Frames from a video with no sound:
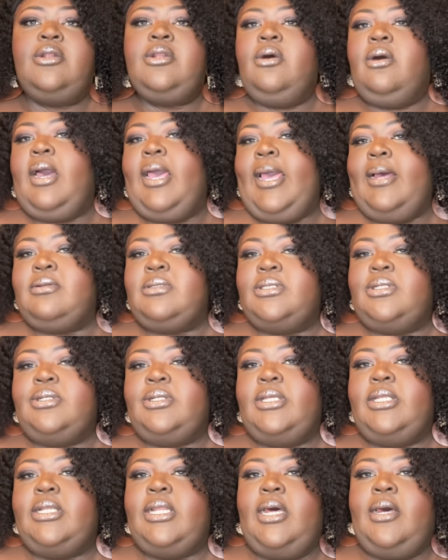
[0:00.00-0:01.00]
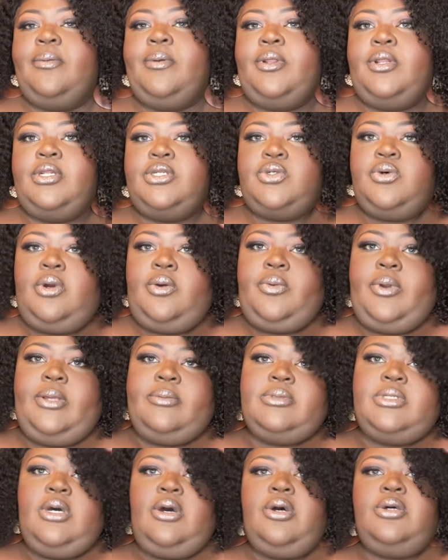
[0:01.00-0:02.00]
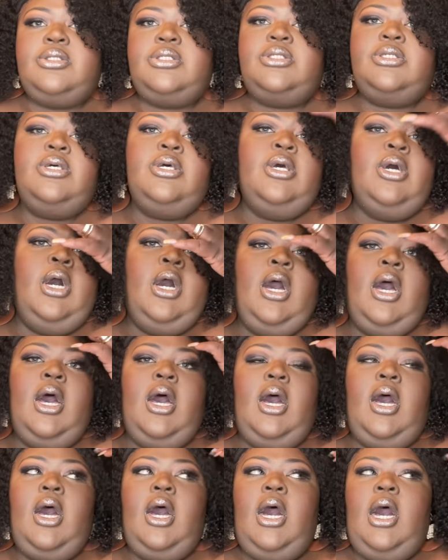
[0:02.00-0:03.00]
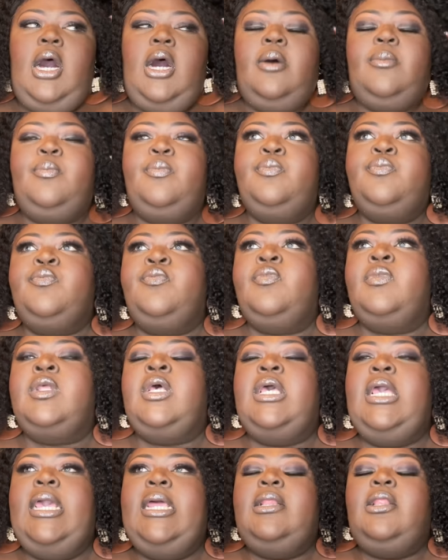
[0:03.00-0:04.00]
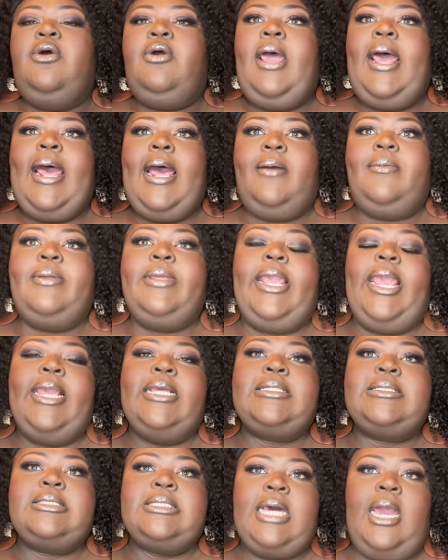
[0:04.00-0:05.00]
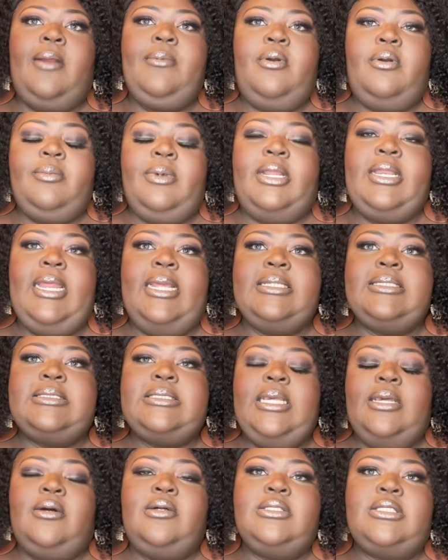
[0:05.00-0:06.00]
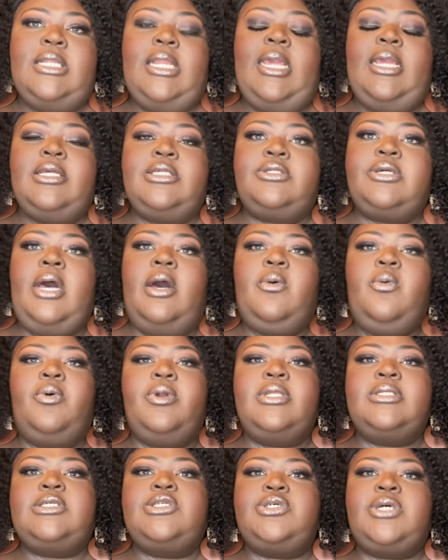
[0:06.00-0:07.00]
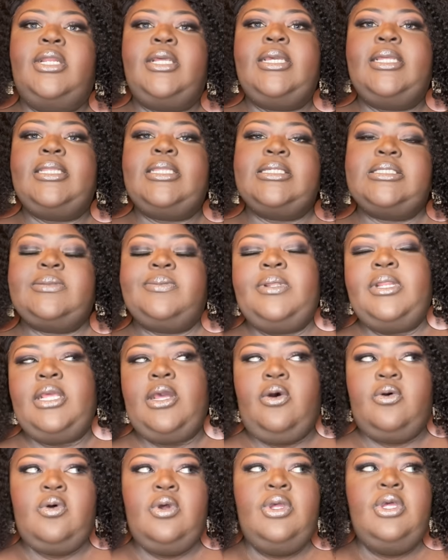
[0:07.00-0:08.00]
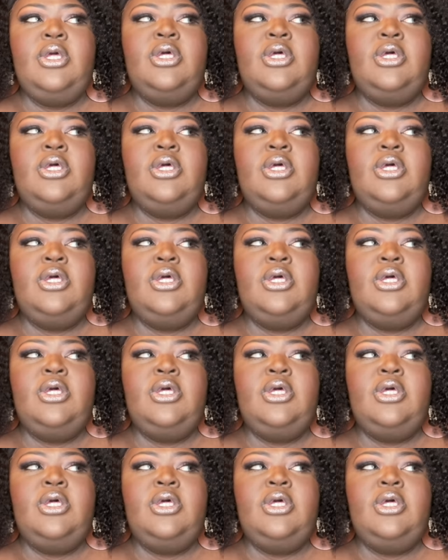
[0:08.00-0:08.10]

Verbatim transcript: know I absolutely love and adore Rebdolls. Um, and they're having a Cyber Monday sale today. So I wanted to try to get this video